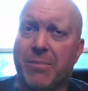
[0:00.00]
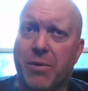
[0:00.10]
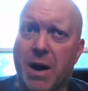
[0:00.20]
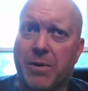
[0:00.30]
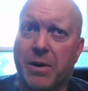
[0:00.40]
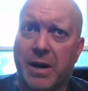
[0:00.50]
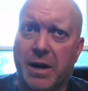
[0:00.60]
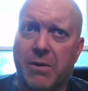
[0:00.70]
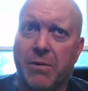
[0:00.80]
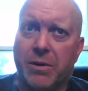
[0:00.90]
so being
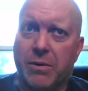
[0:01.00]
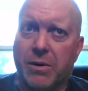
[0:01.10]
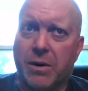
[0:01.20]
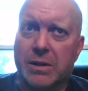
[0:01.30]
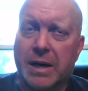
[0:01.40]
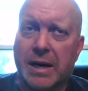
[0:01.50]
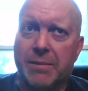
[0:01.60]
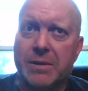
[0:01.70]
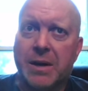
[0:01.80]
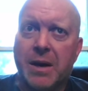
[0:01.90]
prepared, having the
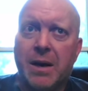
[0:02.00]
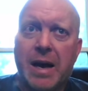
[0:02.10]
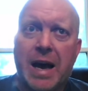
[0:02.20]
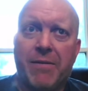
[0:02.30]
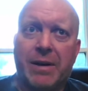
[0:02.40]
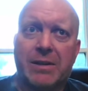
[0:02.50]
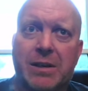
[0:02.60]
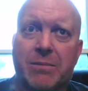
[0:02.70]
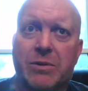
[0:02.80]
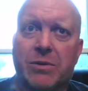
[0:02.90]
proper gear with you at
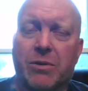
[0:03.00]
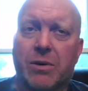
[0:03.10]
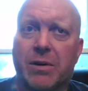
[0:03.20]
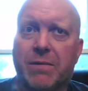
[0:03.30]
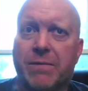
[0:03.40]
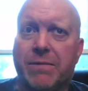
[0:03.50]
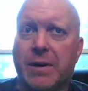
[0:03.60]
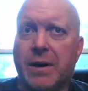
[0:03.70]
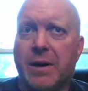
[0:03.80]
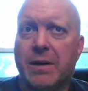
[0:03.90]
times,
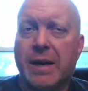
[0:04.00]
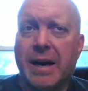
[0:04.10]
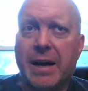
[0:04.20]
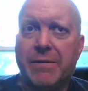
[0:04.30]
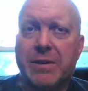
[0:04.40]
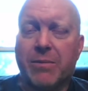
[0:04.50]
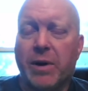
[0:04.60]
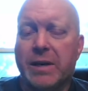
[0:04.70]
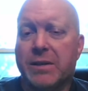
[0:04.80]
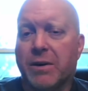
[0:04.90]
having some sort of
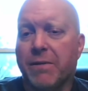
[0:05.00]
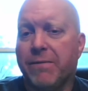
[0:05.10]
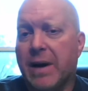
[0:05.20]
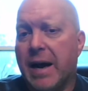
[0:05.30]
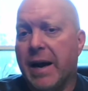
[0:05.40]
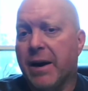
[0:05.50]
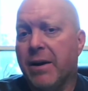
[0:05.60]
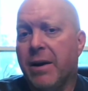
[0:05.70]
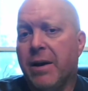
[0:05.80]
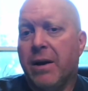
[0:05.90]
uh, knife,
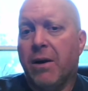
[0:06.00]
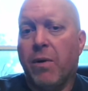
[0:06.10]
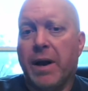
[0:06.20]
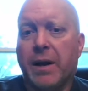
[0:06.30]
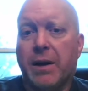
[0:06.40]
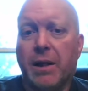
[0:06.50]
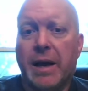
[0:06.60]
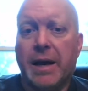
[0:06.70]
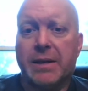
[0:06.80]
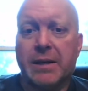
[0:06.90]
some way to start a
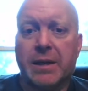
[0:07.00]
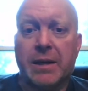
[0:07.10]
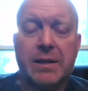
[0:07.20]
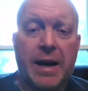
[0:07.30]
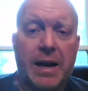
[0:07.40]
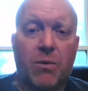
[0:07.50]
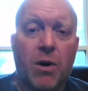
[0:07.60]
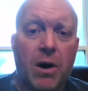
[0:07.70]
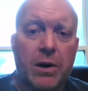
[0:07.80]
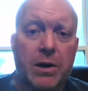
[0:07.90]
fire, a way to
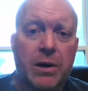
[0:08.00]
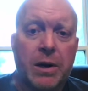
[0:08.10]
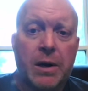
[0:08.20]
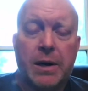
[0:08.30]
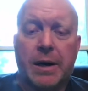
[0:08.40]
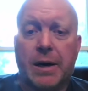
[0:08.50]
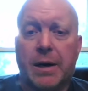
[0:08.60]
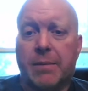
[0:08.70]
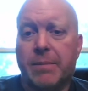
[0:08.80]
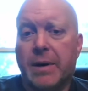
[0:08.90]
collect and
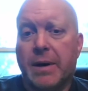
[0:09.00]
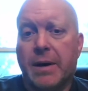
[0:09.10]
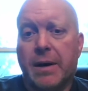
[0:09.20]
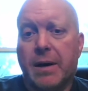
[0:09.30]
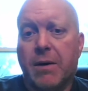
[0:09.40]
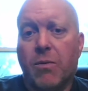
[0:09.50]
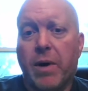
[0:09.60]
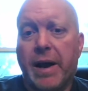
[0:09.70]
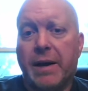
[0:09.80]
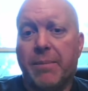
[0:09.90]
contain water,
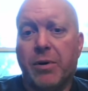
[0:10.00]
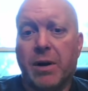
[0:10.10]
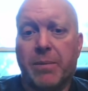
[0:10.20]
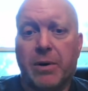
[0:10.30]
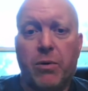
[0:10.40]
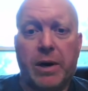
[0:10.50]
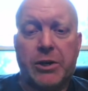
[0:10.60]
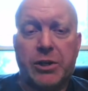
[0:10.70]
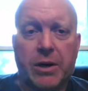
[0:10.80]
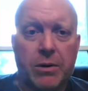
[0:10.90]
um, uh,
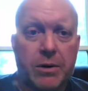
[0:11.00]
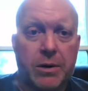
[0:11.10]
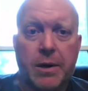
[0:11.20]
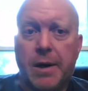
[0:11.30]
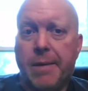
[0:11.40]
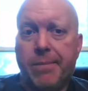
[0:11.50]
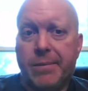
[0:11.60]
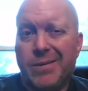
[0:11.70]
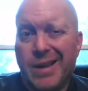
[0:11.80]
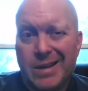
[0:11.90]
a way to put up a
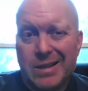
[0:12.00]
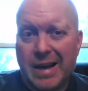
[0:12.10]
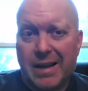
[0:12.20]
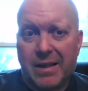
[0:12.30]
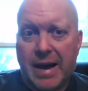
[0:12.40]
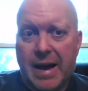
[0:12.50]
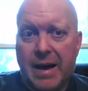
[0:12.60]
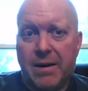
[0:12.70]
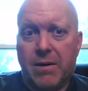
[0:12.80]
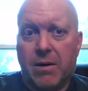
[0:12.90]
quick shelter,
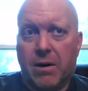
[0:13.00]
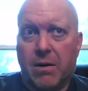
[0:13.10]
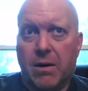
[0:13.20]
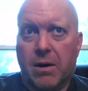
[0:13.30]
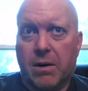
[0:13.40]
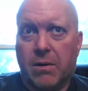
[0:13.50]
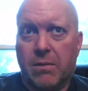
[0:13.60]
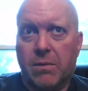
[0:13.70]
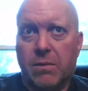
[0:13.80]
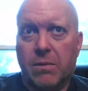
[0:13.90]
things like
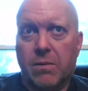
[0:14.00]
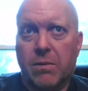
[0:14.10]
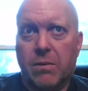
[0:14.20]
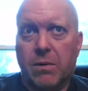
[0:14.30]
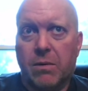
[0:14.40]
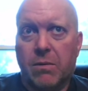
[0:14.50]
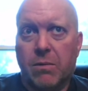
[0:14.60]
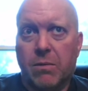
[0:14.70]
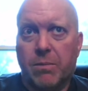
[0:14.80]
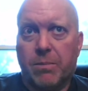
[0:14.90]
that are
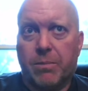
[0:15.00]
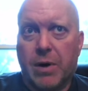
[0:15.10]
are